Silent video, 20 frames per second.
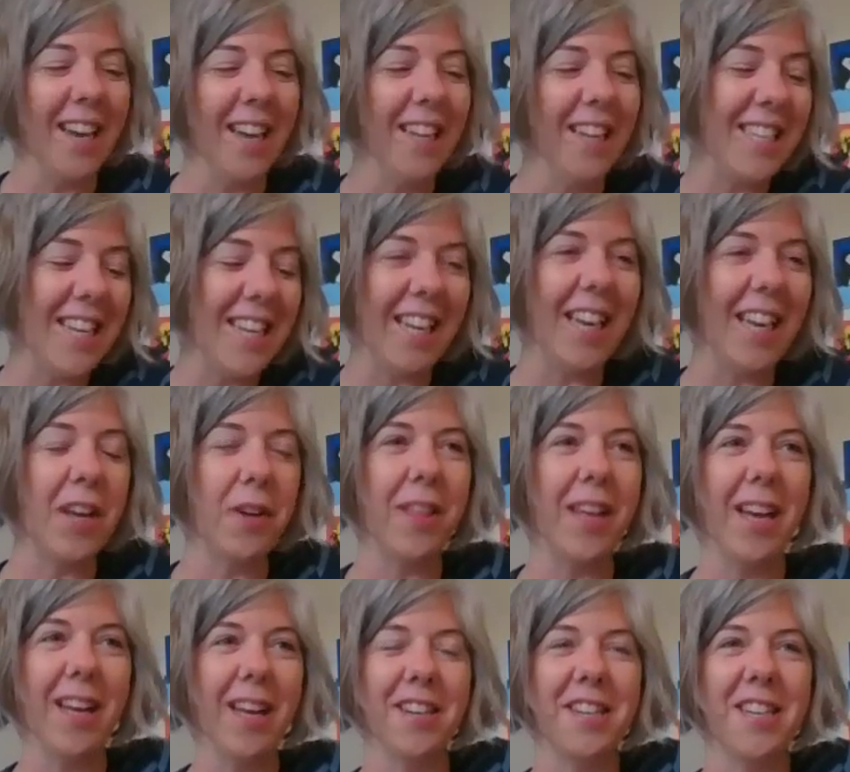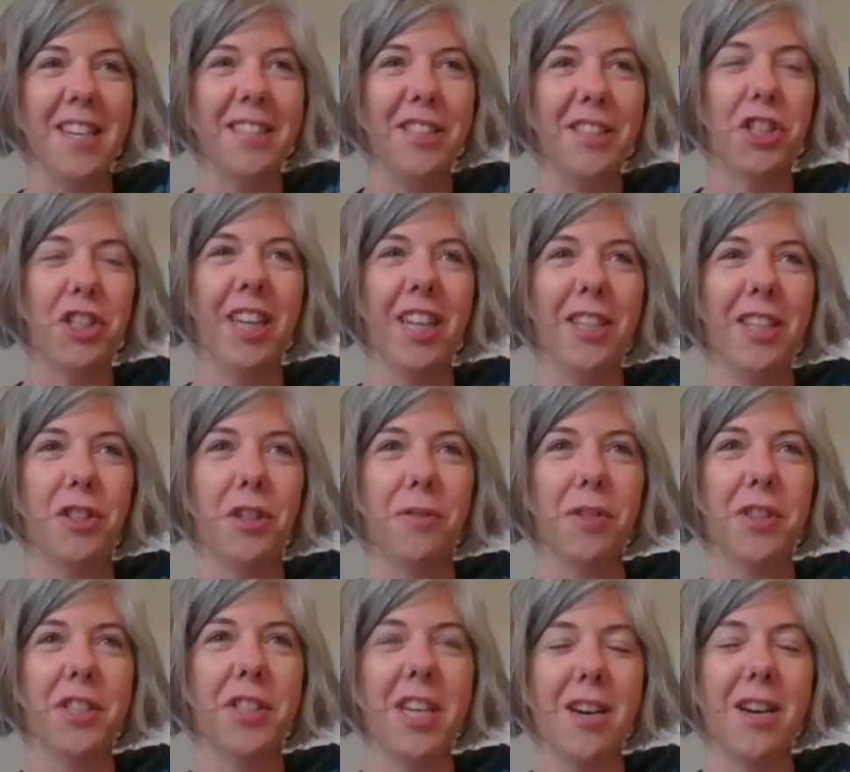it's neat how that does change over
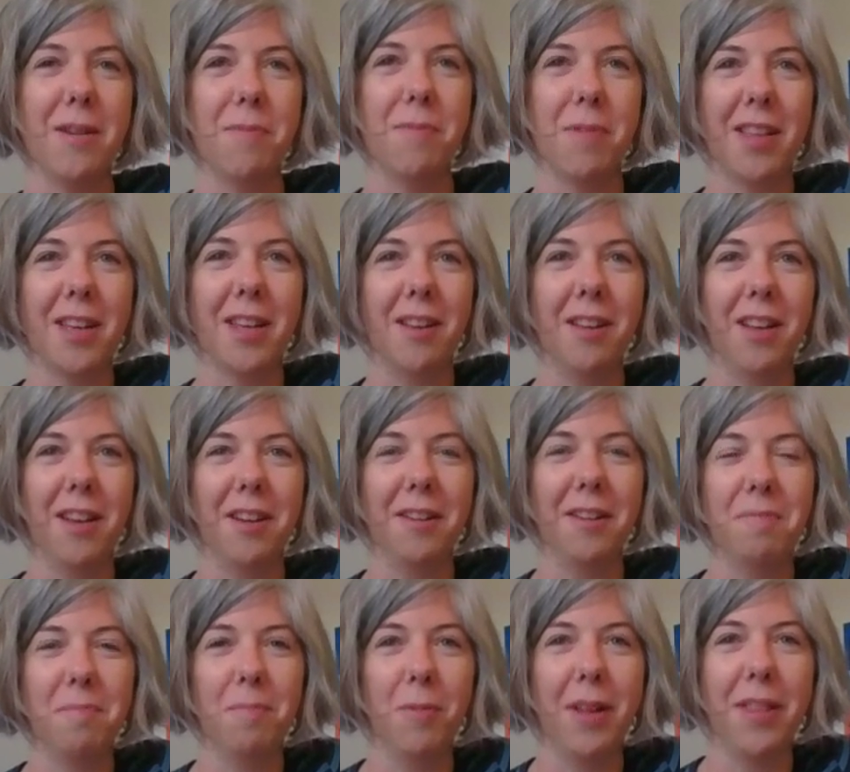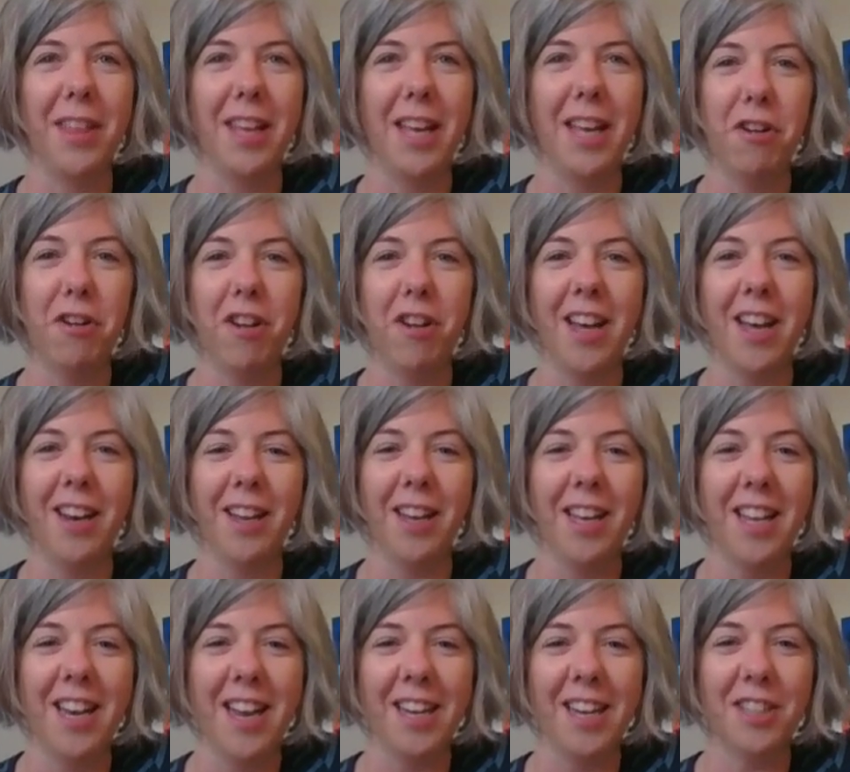time with the internet and
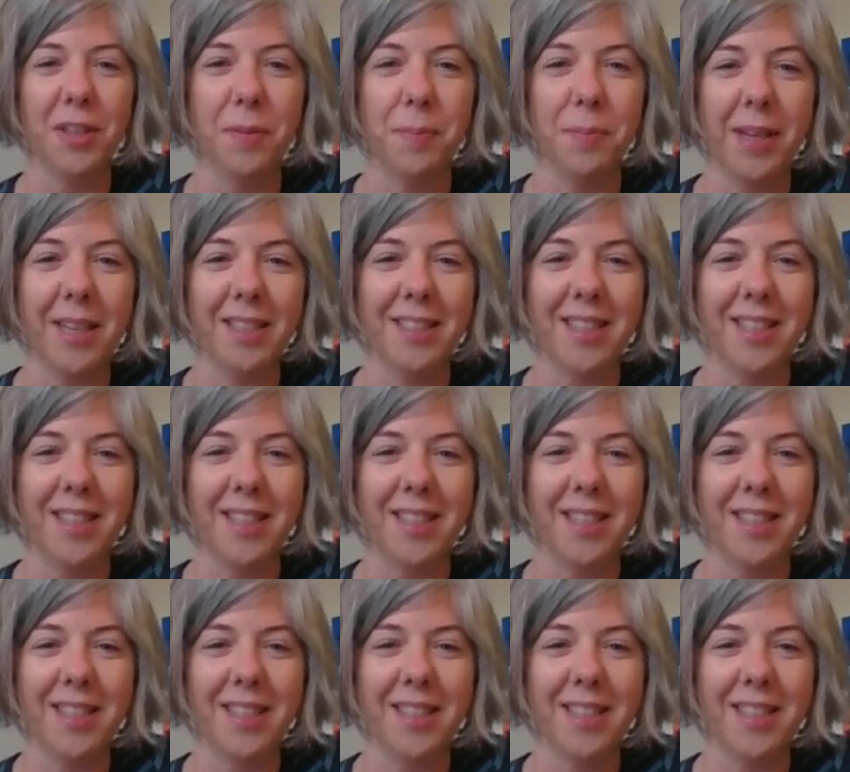connection, because